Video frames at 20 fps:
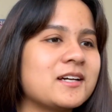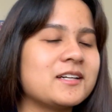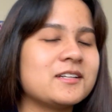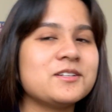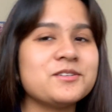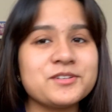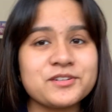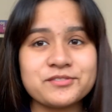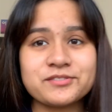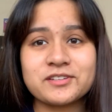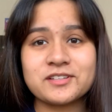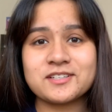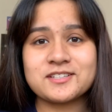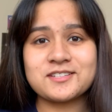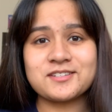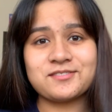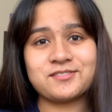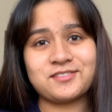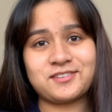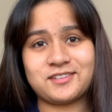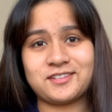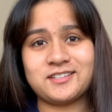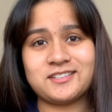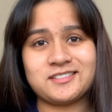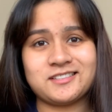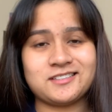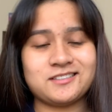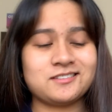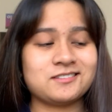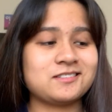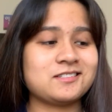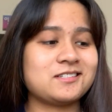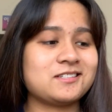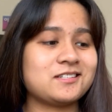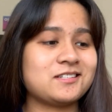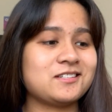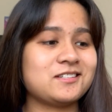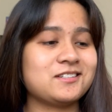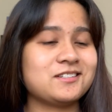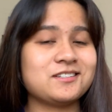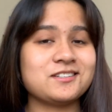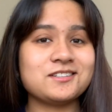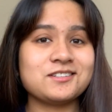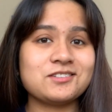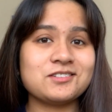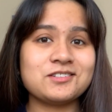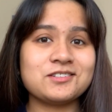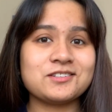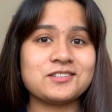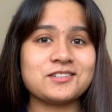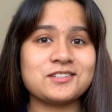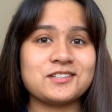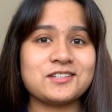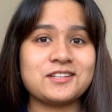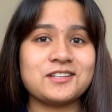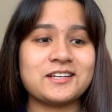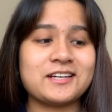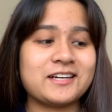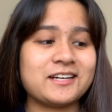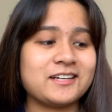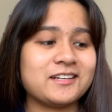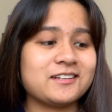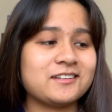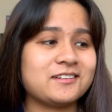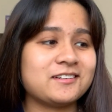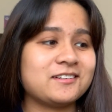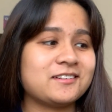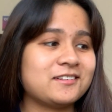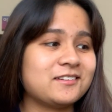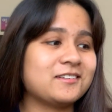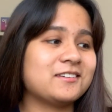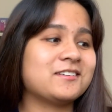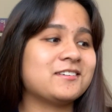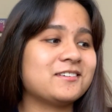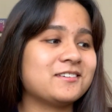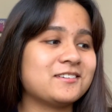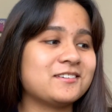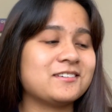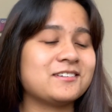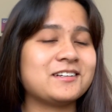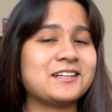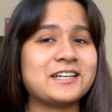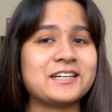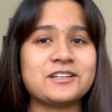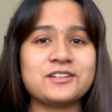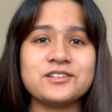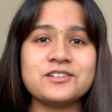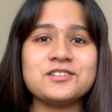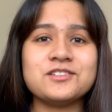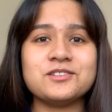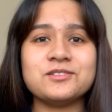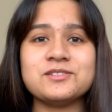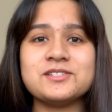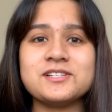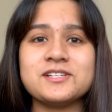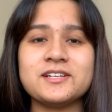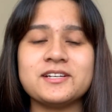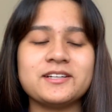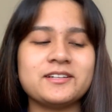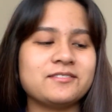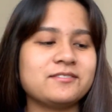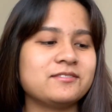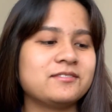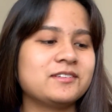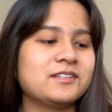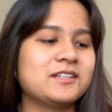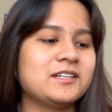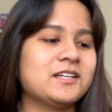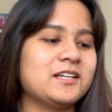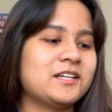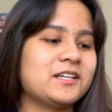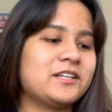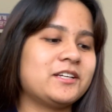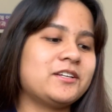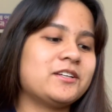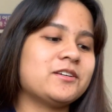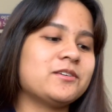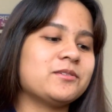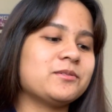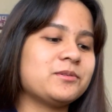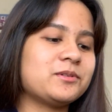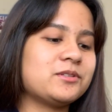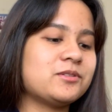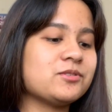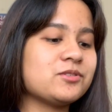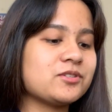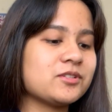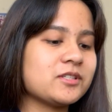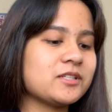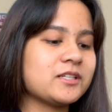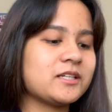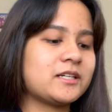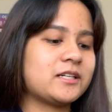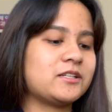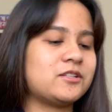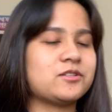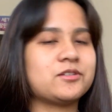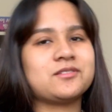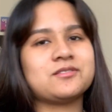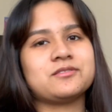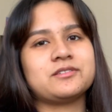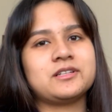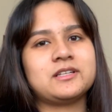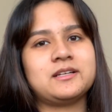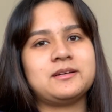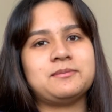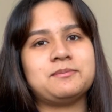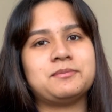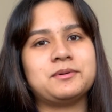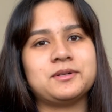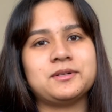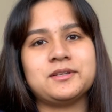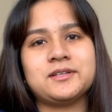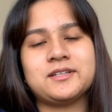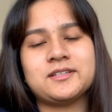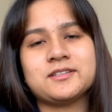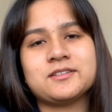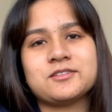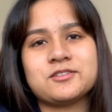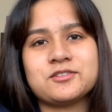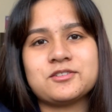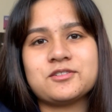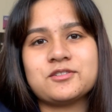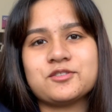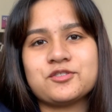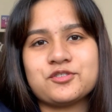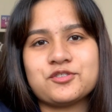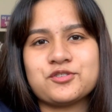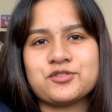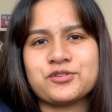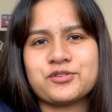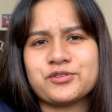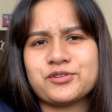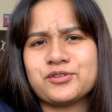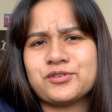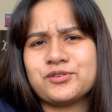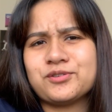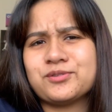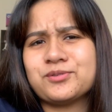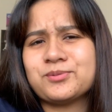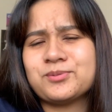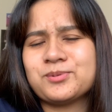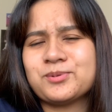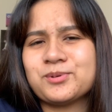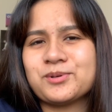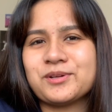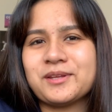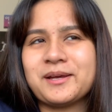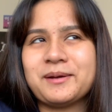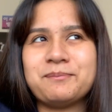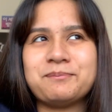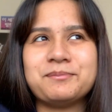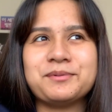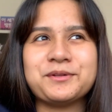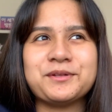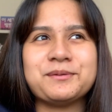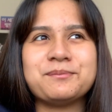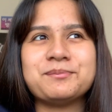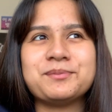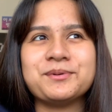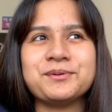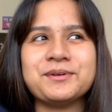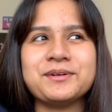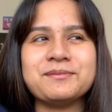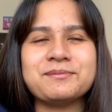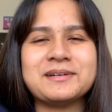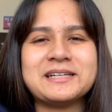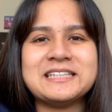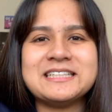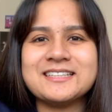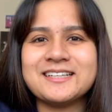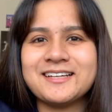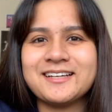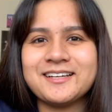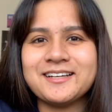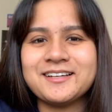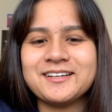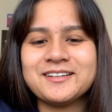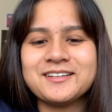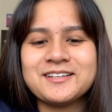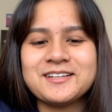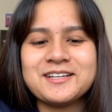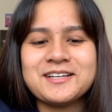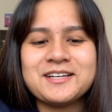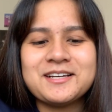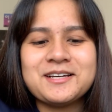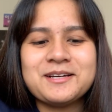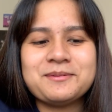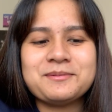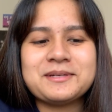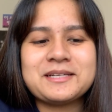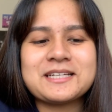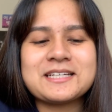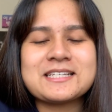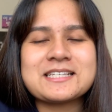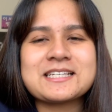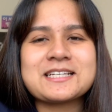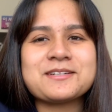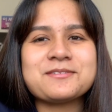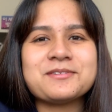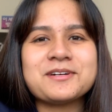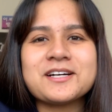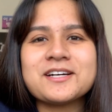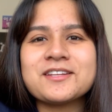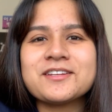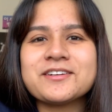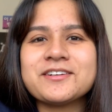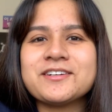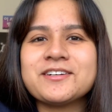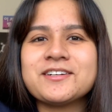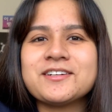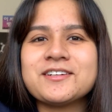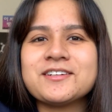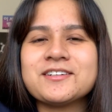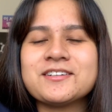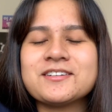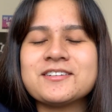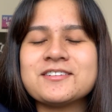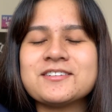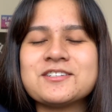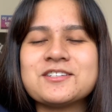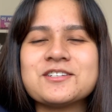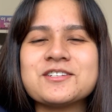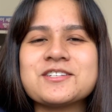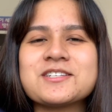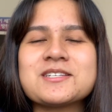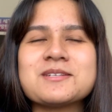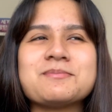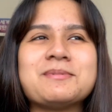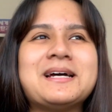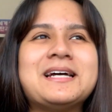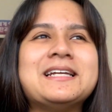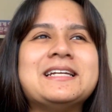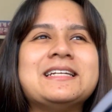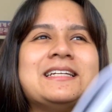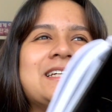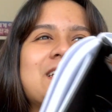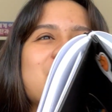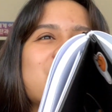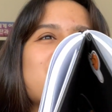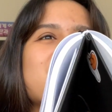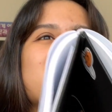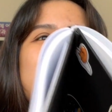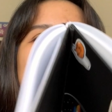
I do have a list of things that I could do today. You know, usually I don't really bullet journal or like bullet point my day because I'd rather just spend each